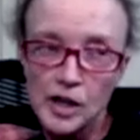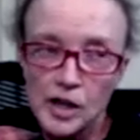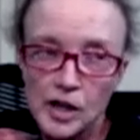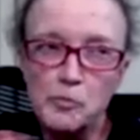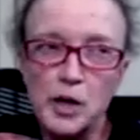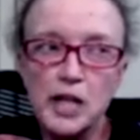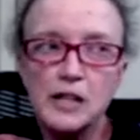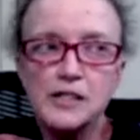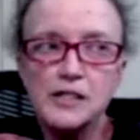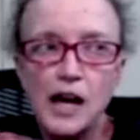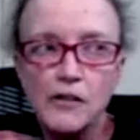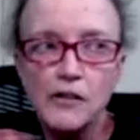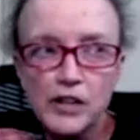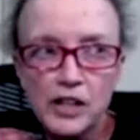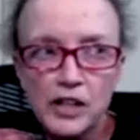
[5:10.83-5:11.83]

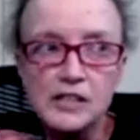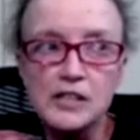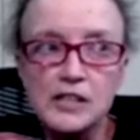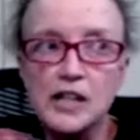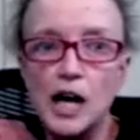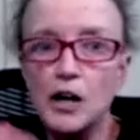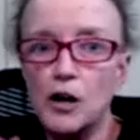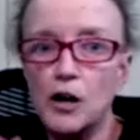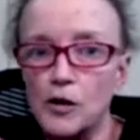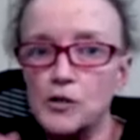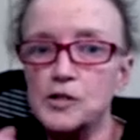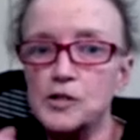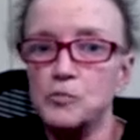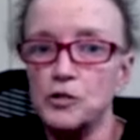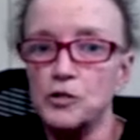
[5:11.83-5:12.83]
Megaesophagus does not always
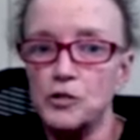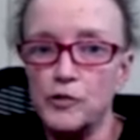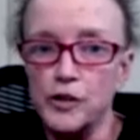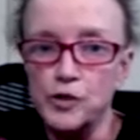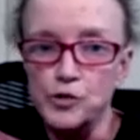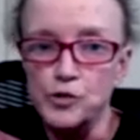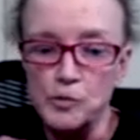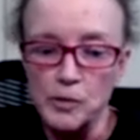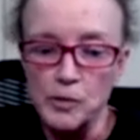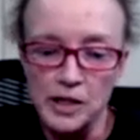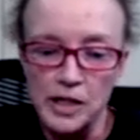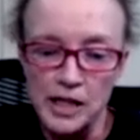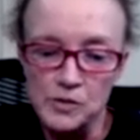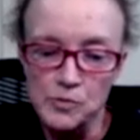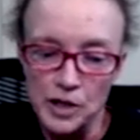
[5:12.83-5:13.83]
improve with treatment.
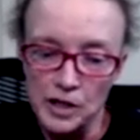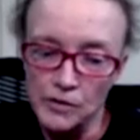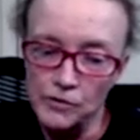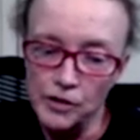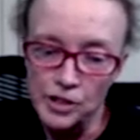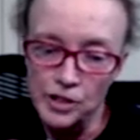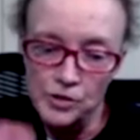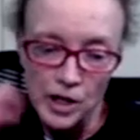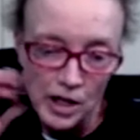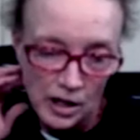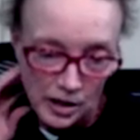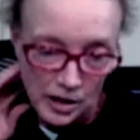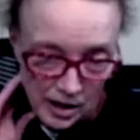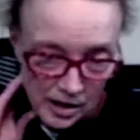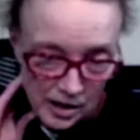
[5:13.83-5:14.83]
That's one of the frustrating
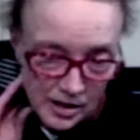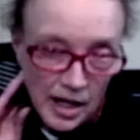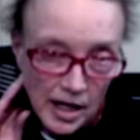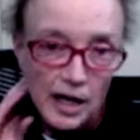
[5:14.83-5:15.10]
things.